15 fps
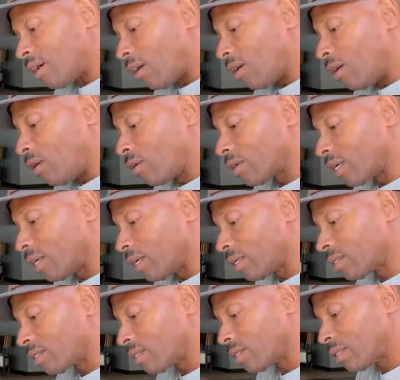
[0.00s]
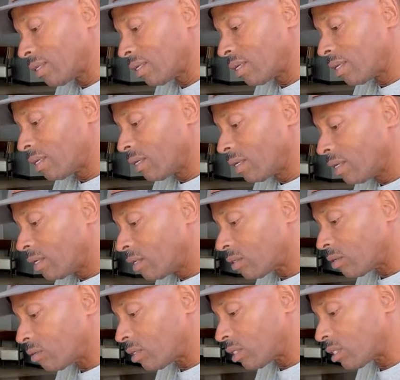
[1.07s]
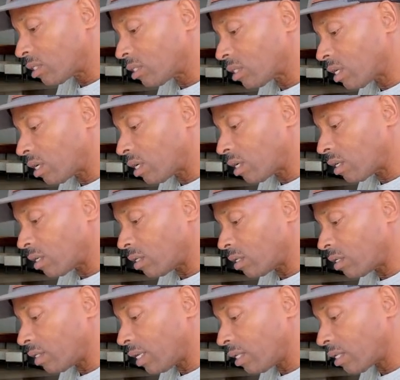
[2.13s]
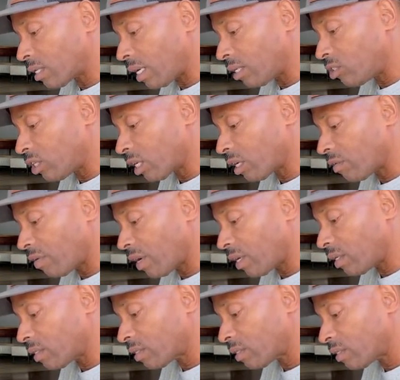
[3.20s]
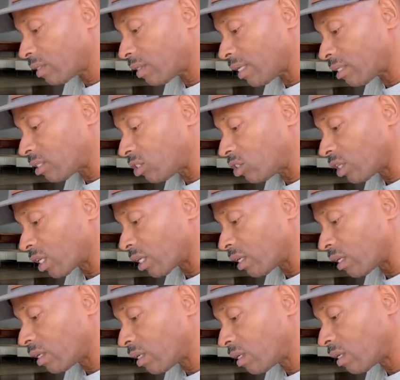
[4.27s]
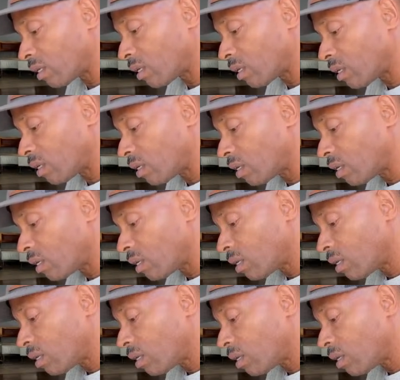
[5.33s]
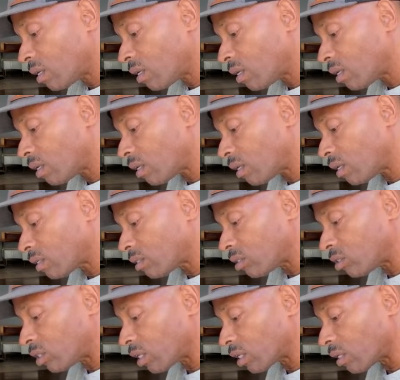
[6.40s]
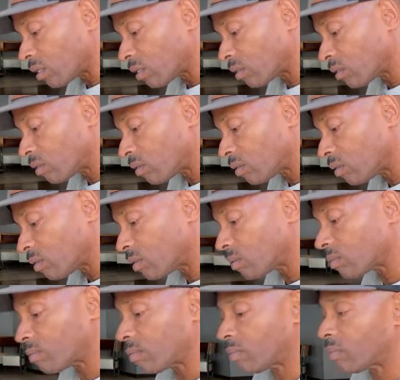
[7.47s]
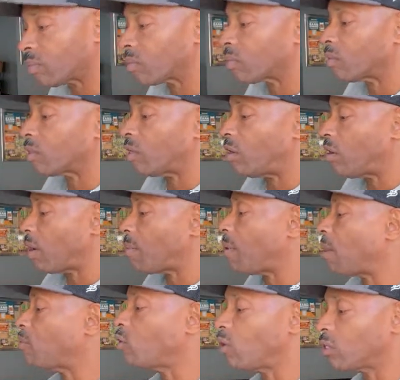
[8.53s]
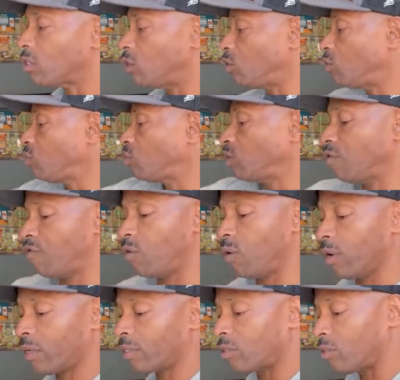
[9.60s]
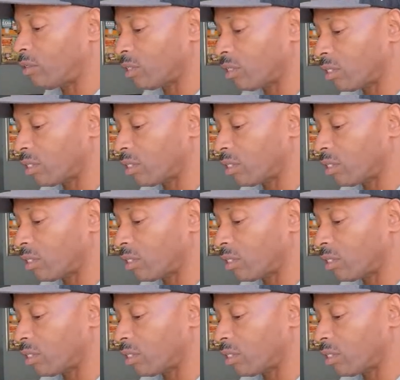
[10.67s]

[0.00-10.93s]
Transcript: oh okay. Your, uh, so this is, uh, that look like chicken, right? That's the chicken. Yeah, that's the chicken. chicken. All right, pop yours and use your fork so you can